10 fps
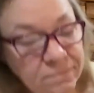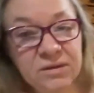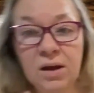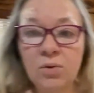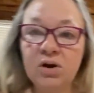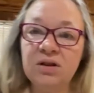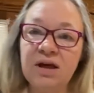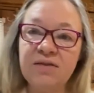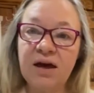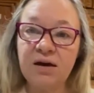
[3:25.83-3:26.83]
And we're going to
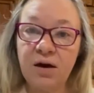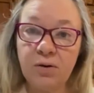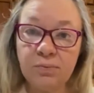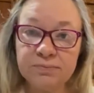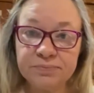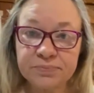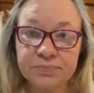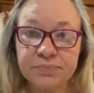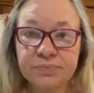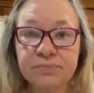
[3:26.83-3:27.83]
let that go.
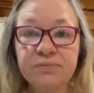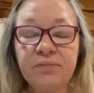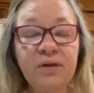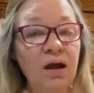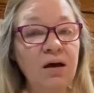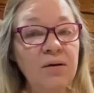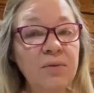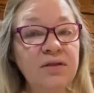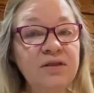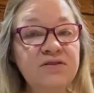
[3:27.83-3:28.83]

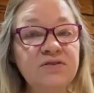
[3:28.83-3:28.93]
This